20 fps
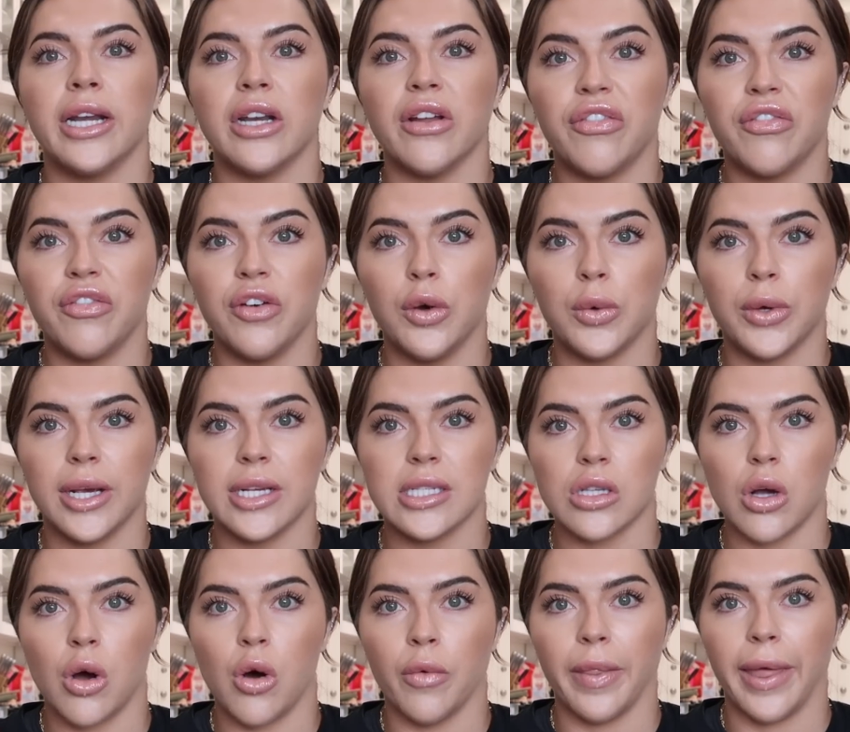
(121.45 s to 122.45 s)
to focus
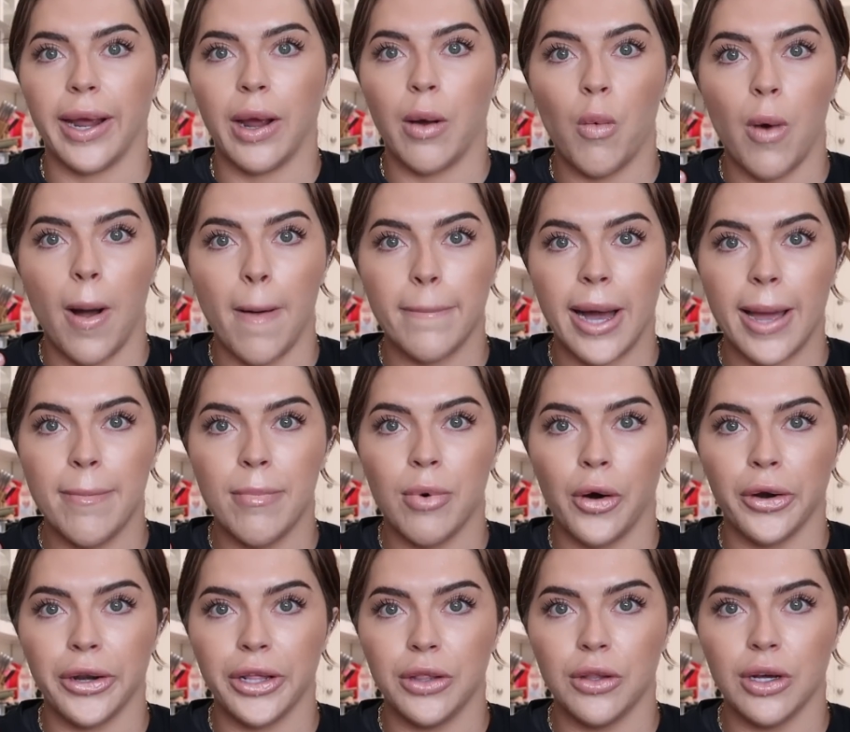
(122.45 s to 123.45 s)
on like what my
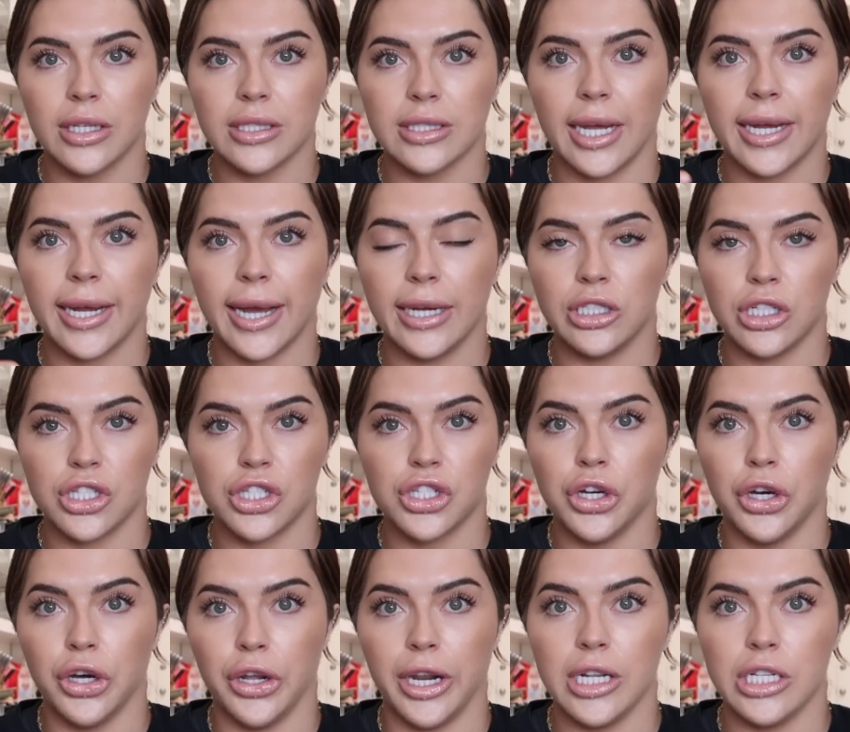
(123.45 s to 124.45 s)
body looked like, I just
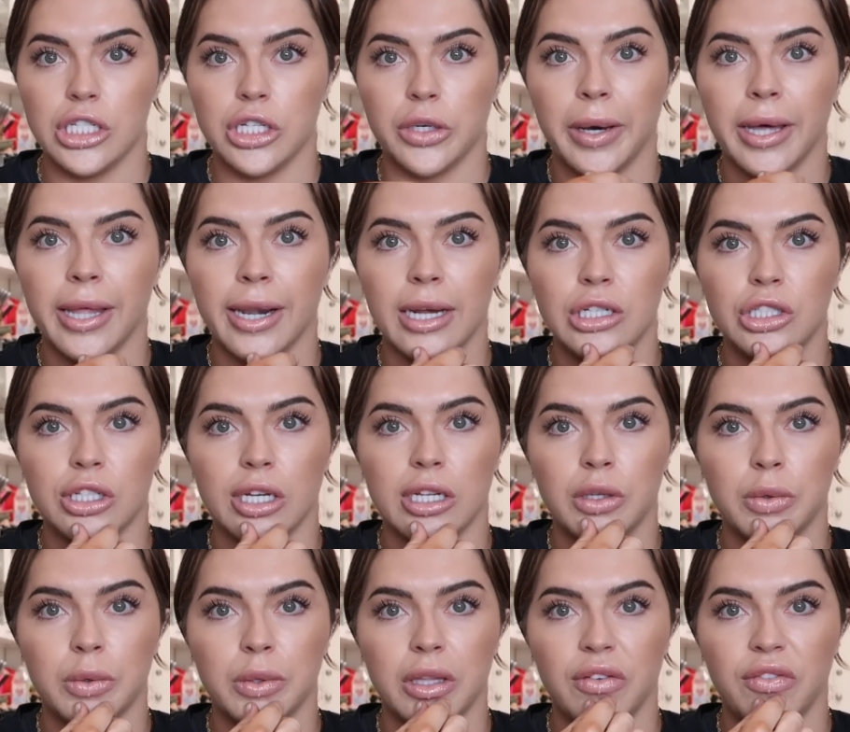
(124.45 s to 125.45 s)
couldn't do it. And I
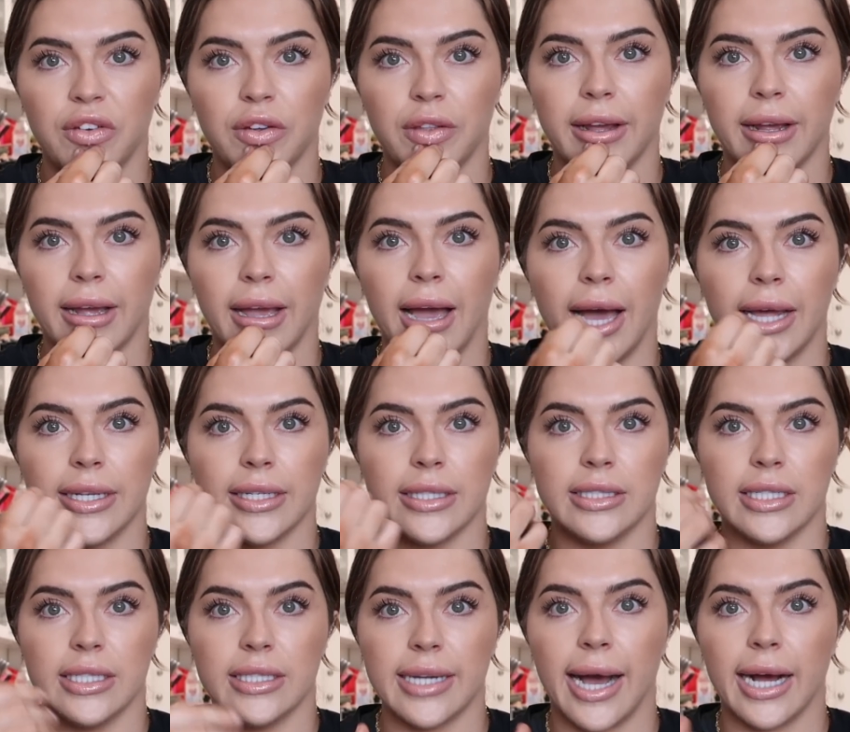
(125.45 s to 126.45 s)
genuinely feel like I had
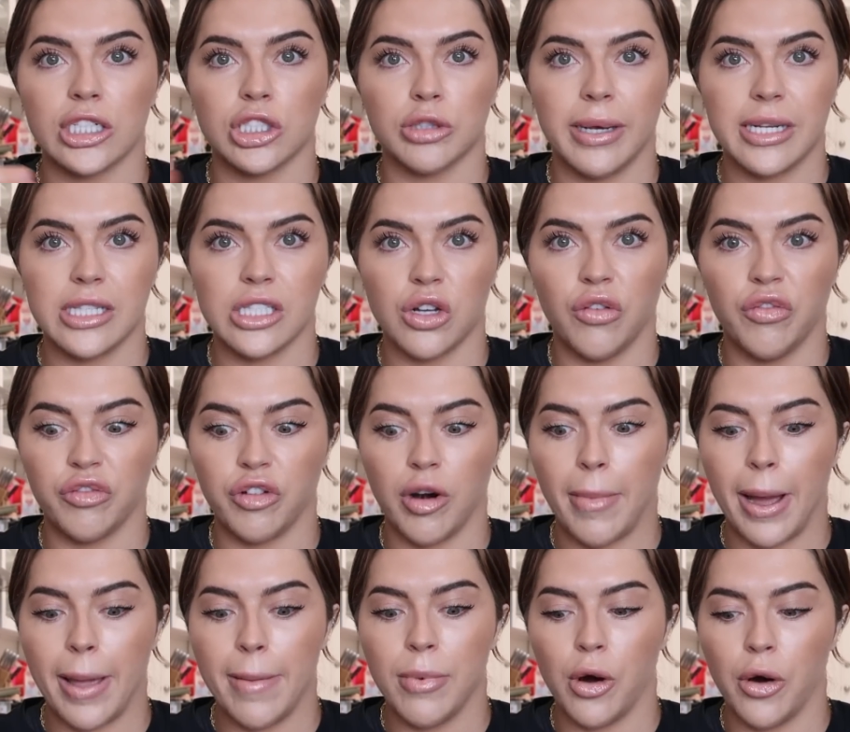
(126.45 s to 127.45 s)
to detach myself from
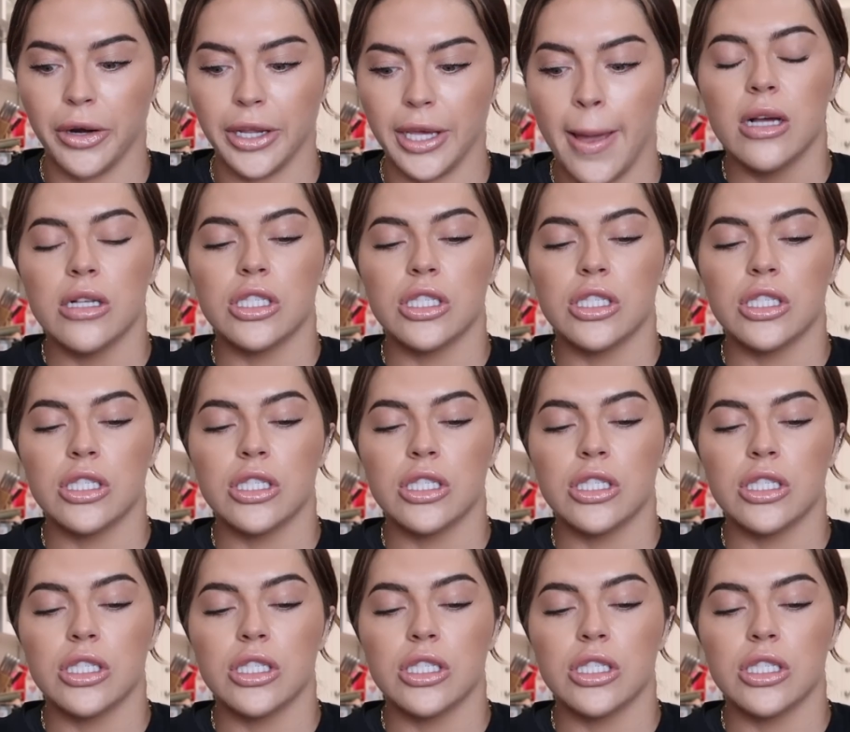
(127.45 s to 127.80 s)
my body.